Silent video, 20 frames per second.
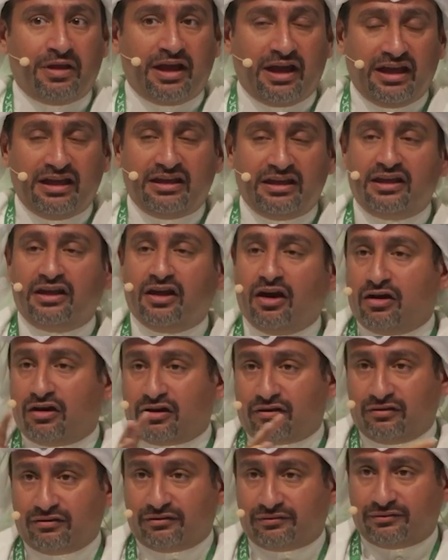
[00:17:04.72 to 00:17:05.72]
EDR,
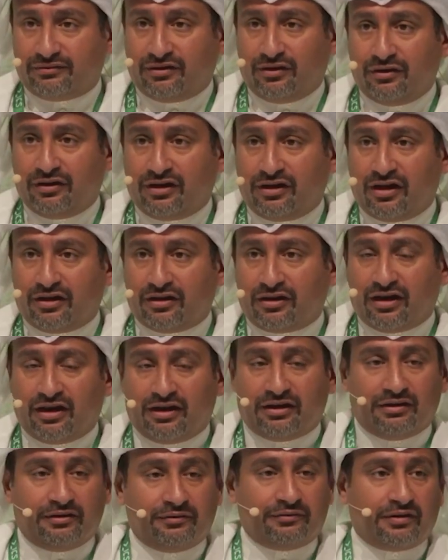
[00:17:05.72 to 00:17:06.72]
on the other hand,